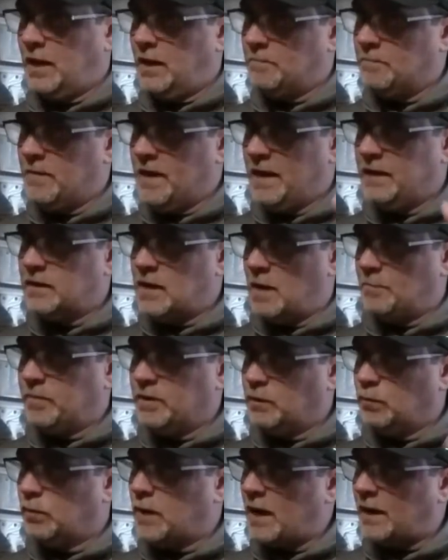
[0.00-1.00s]
I may not
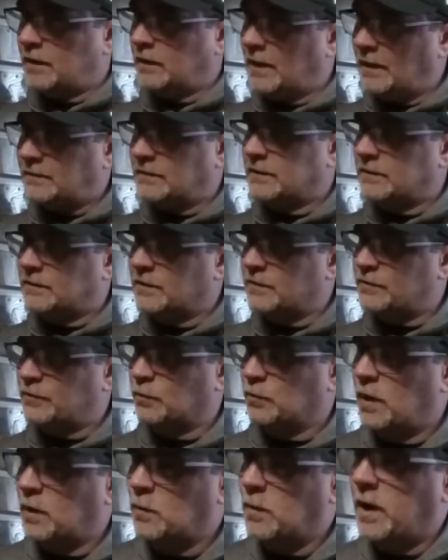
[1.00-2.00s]
be recollecting this
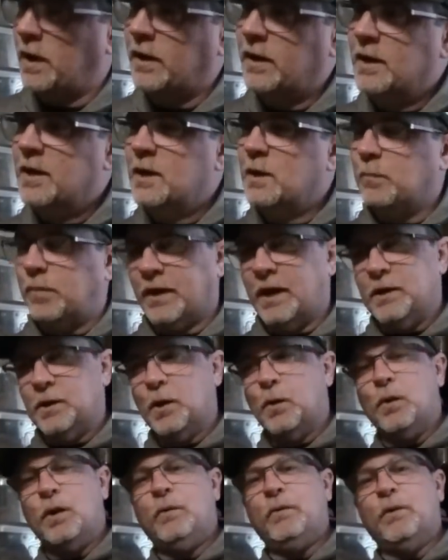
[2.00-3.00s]
the right way, but I
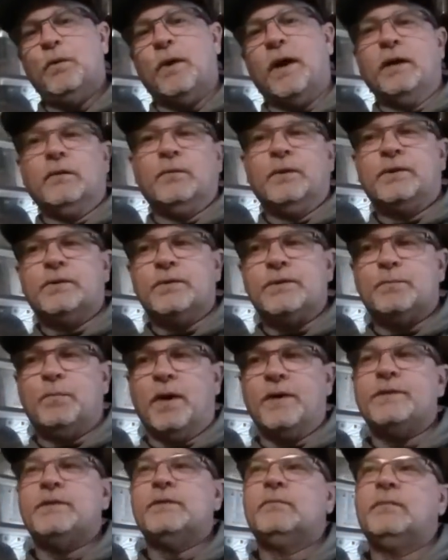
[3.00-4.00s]
know where we went, which was
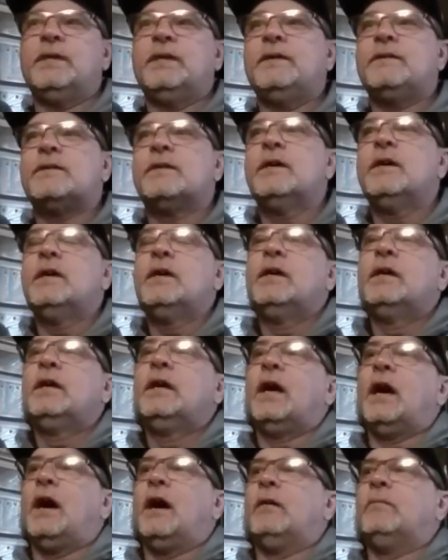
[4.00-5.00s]
Buzz and Bees.
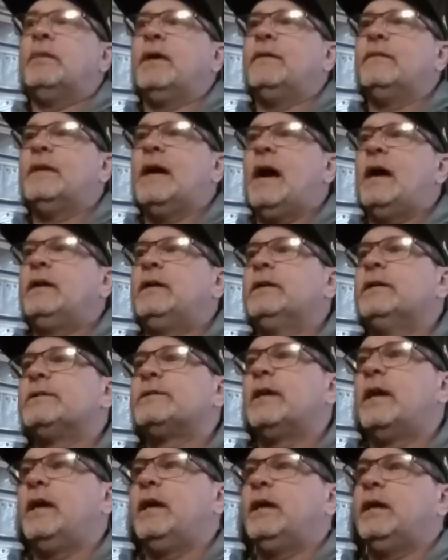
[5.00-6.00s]
And that
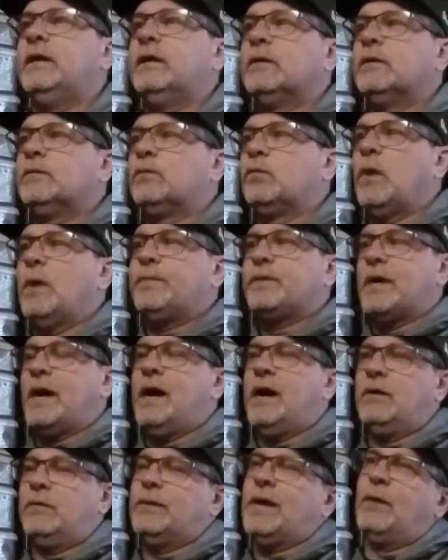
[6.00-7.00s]
is a
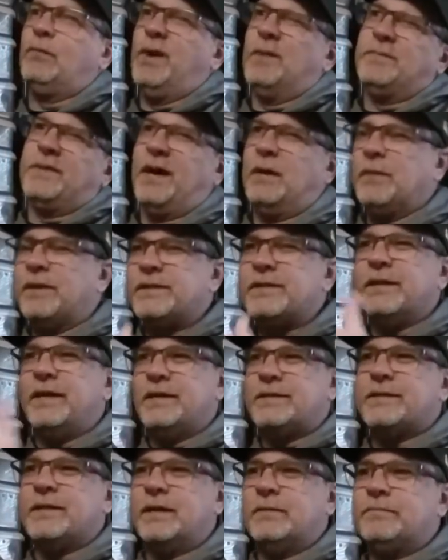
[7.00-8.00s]
reptile, not reptile, but
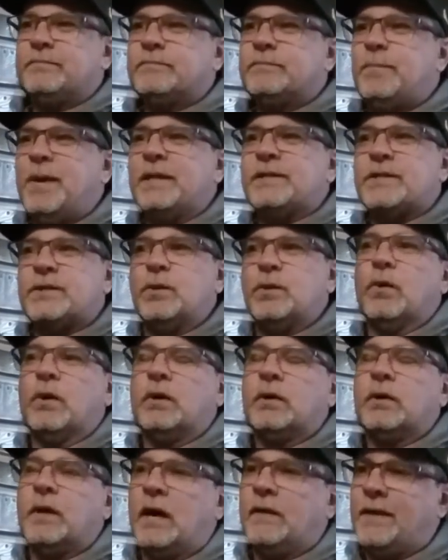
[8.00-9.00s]
it's a pet
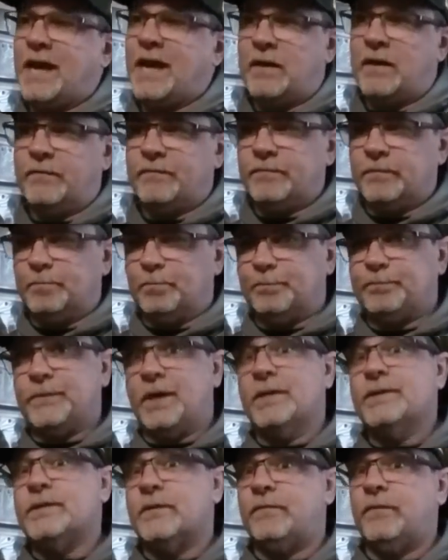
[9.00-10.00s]
store. They have
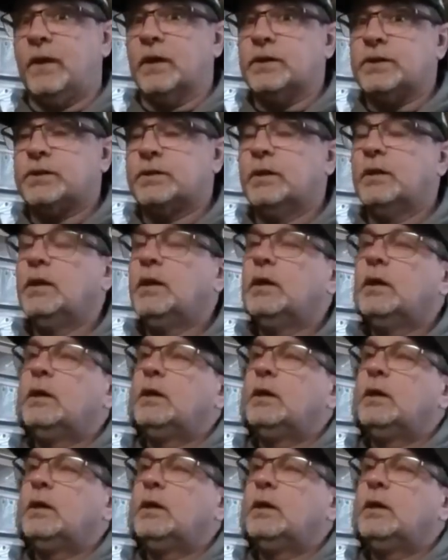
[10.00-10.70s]
tons of fish.